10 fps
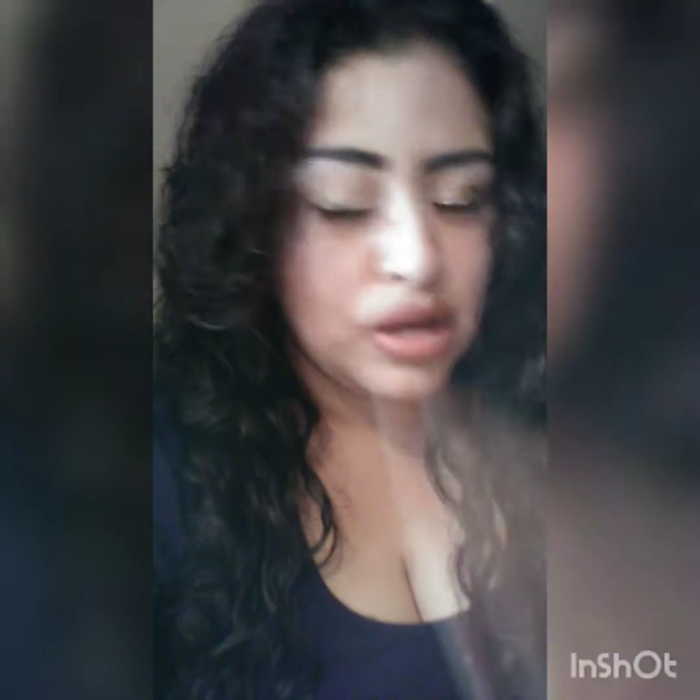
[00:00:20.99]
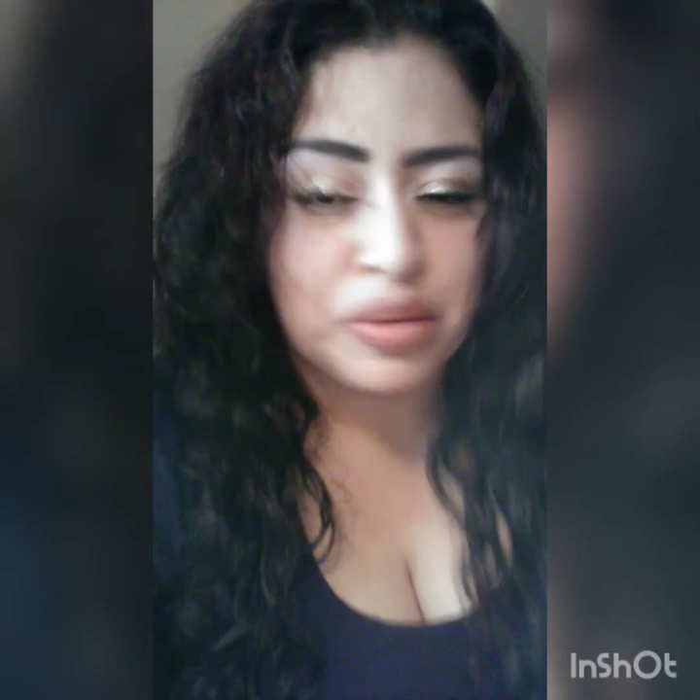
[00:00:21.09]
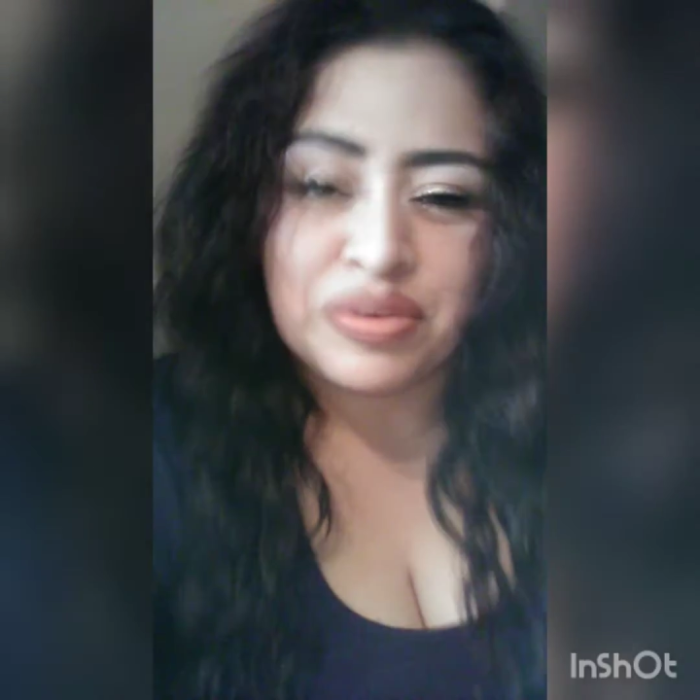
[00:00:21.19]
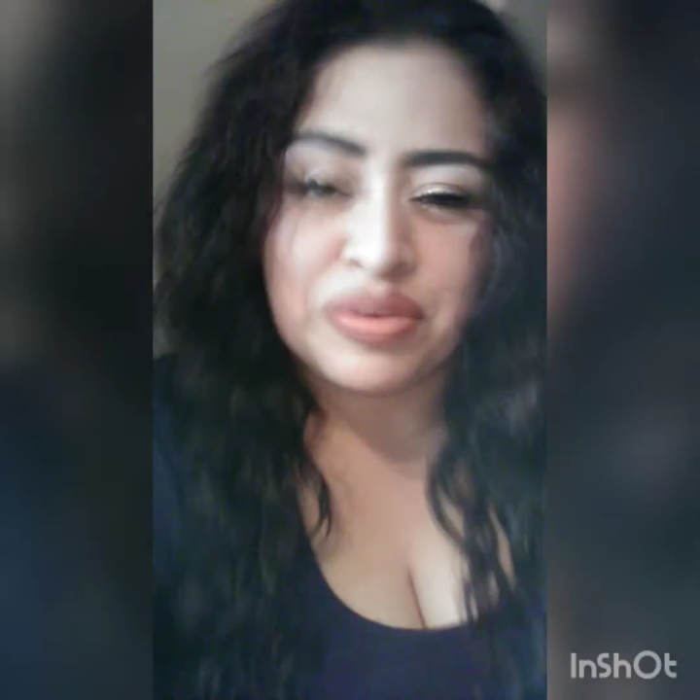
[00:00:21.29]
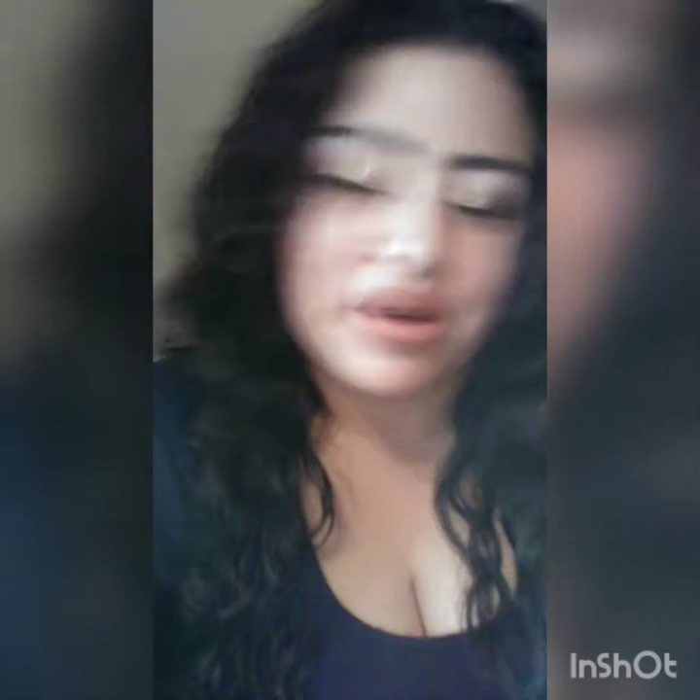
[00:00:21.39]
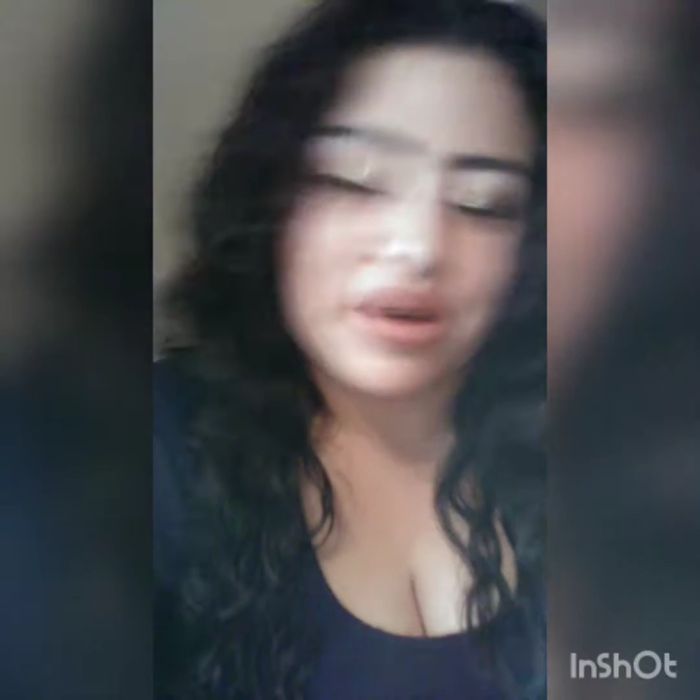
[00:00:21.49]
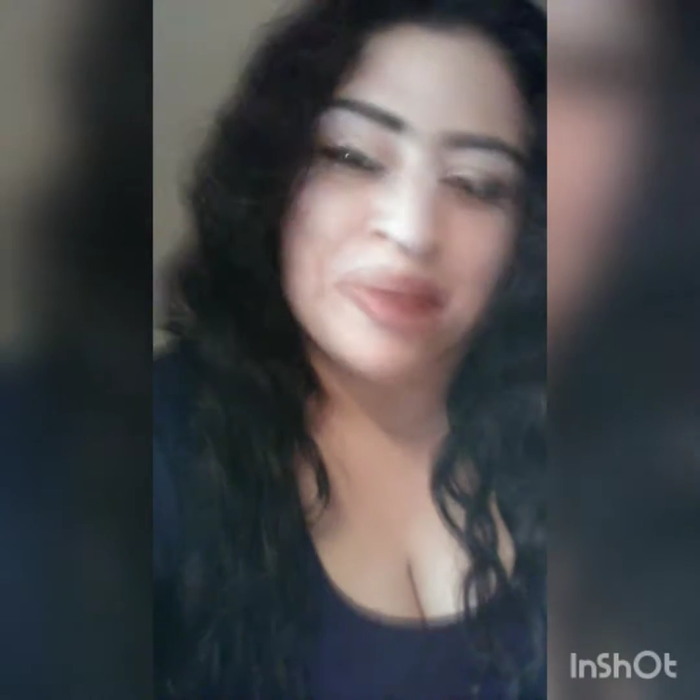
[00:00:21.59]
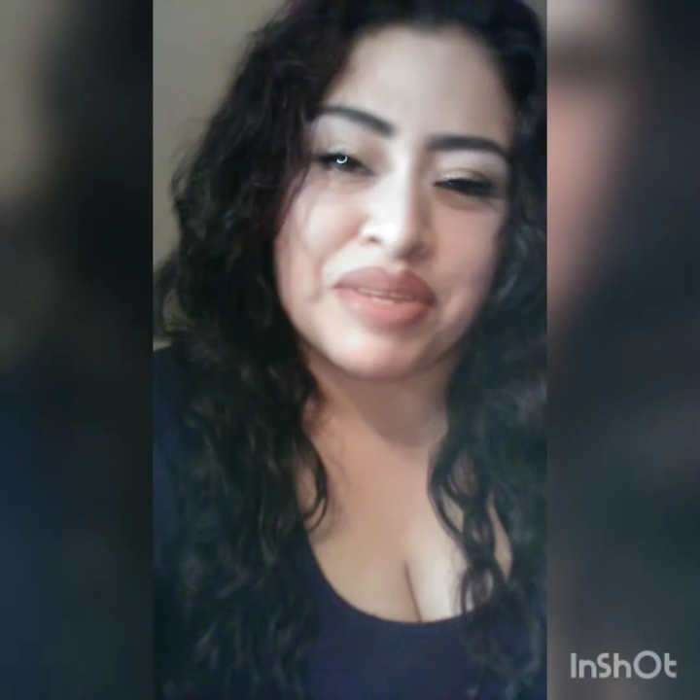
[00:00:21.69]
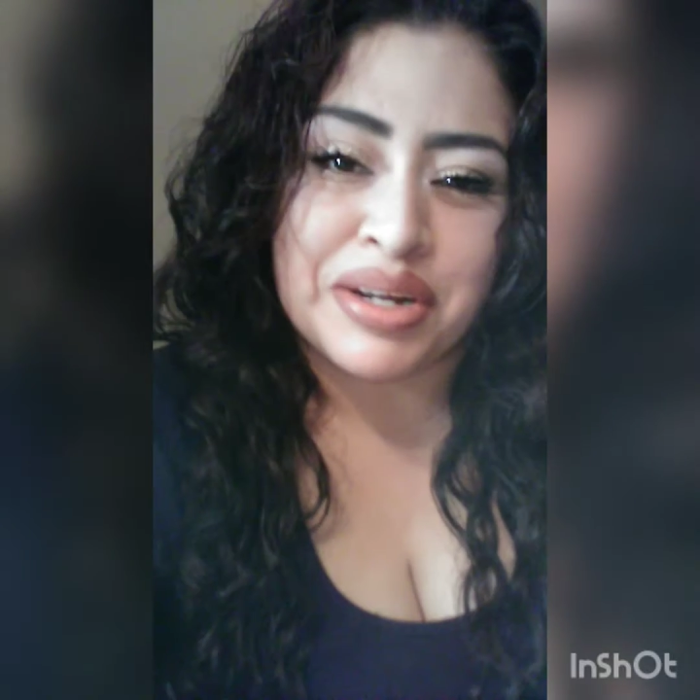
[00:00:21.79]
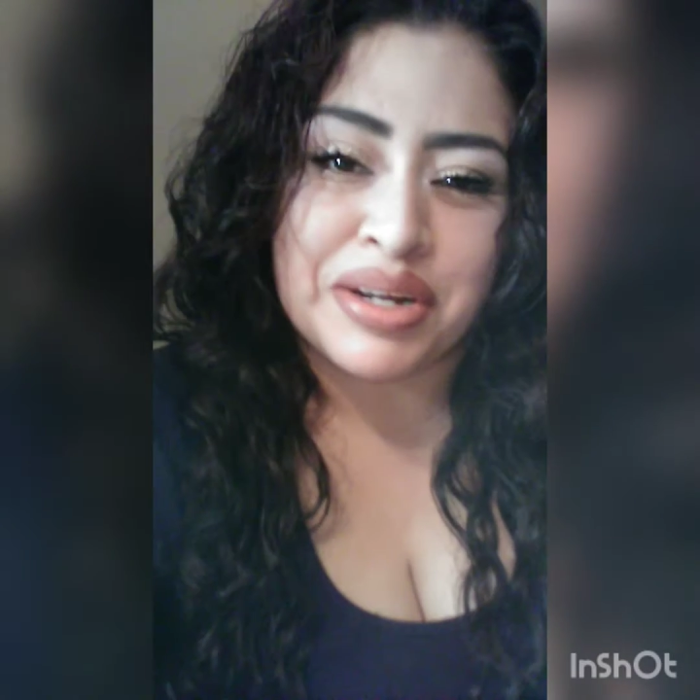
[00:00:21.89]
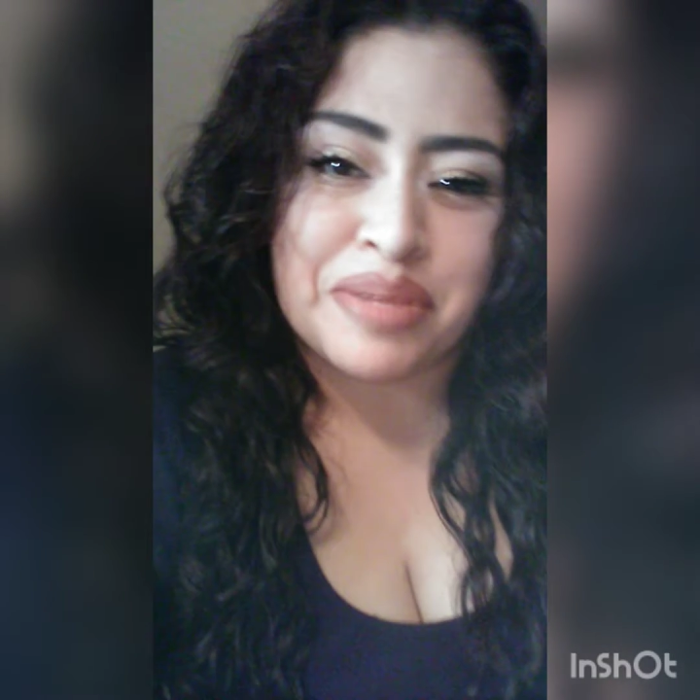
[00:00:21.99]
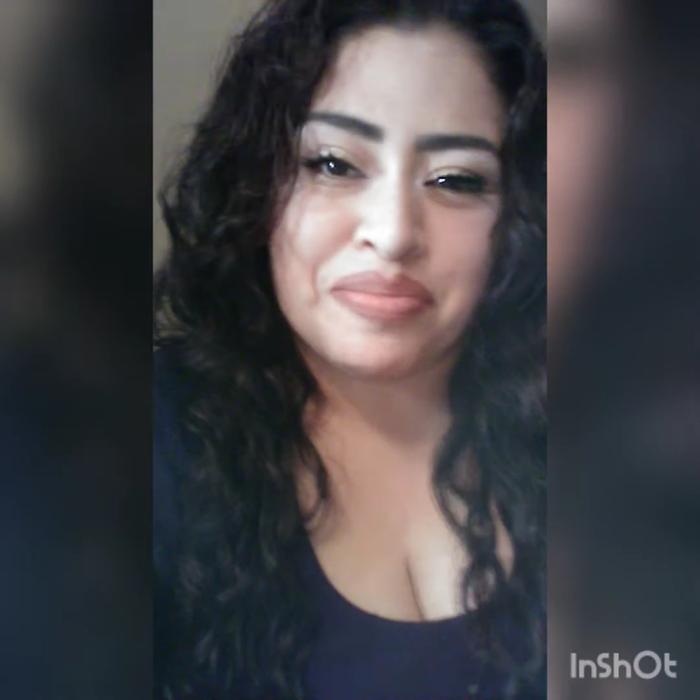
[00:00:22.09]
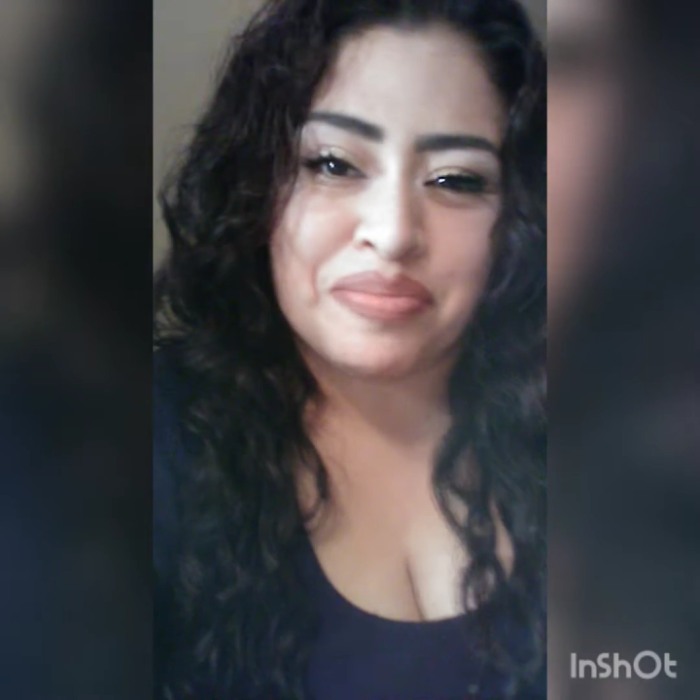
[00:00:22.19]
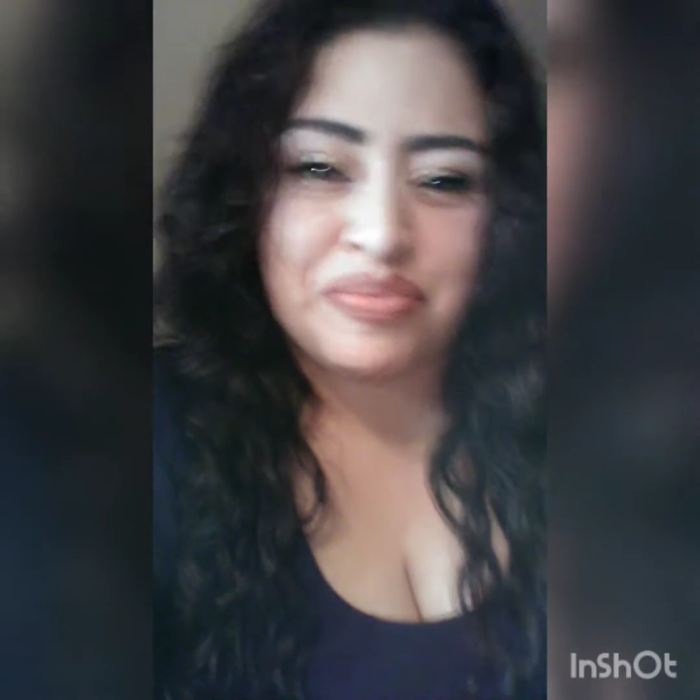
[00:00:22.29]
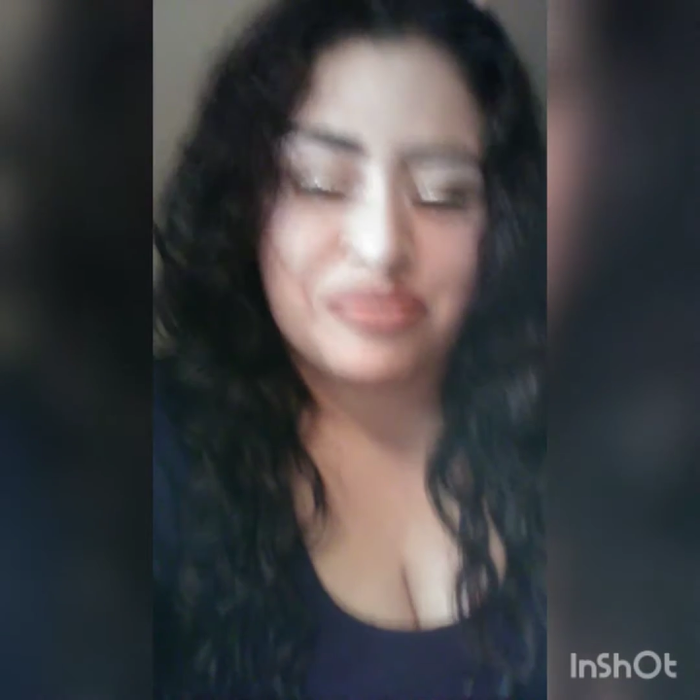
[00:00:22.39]
Nah, but um,
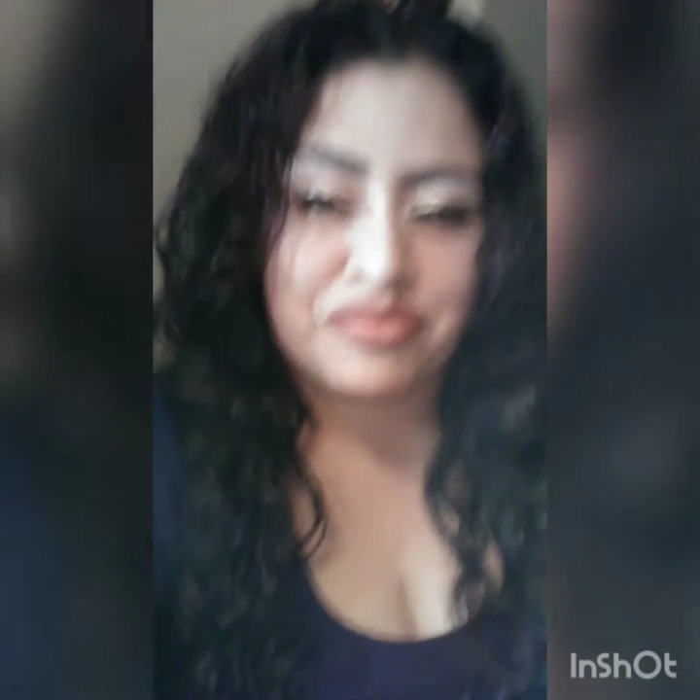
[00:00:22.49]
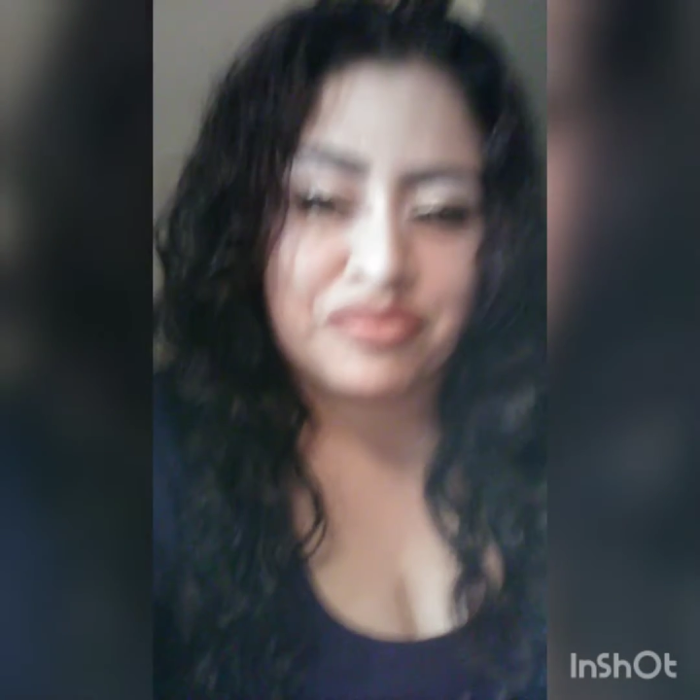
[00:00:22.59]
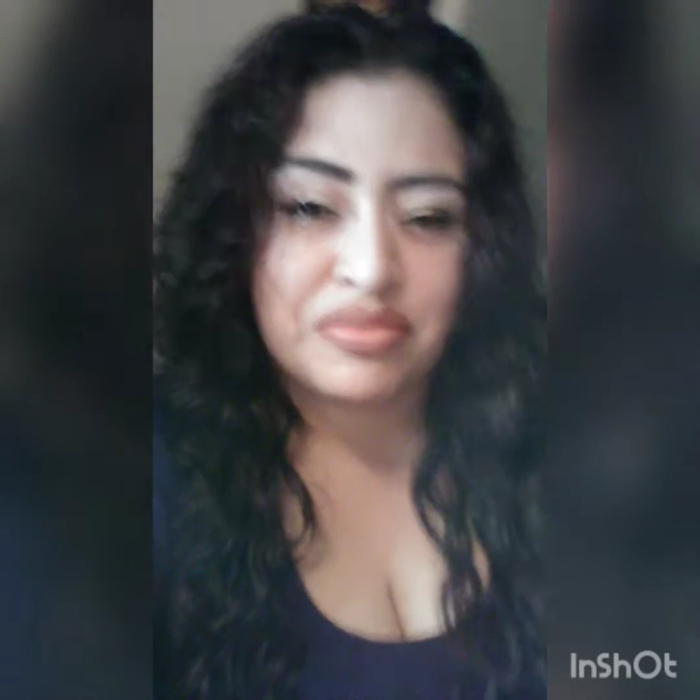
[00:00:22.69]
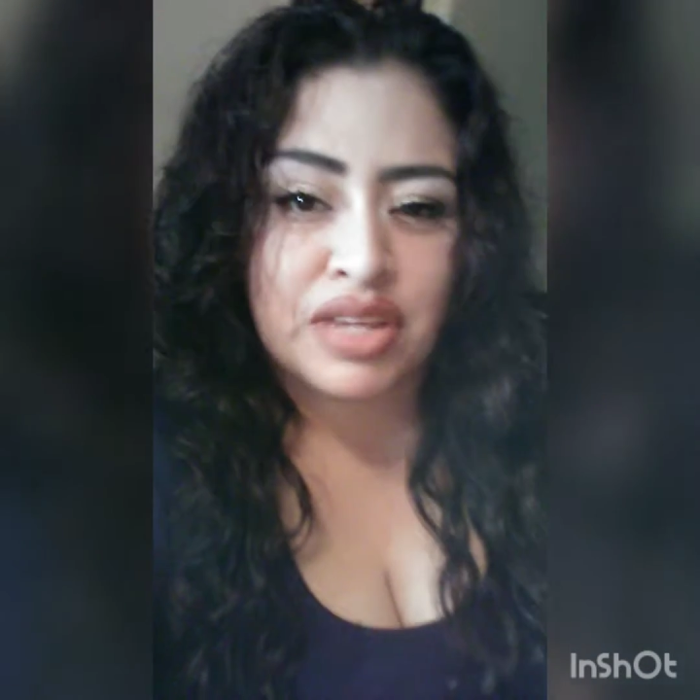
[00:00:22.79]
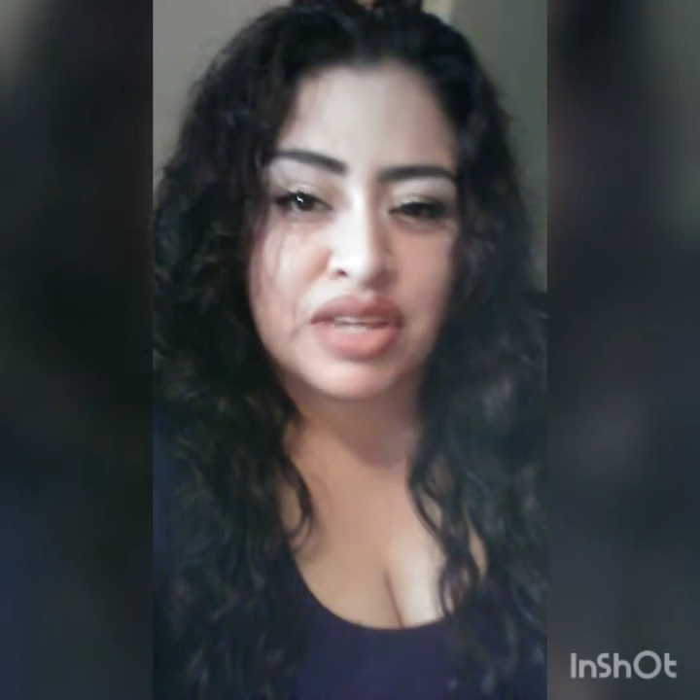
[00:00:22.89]
I've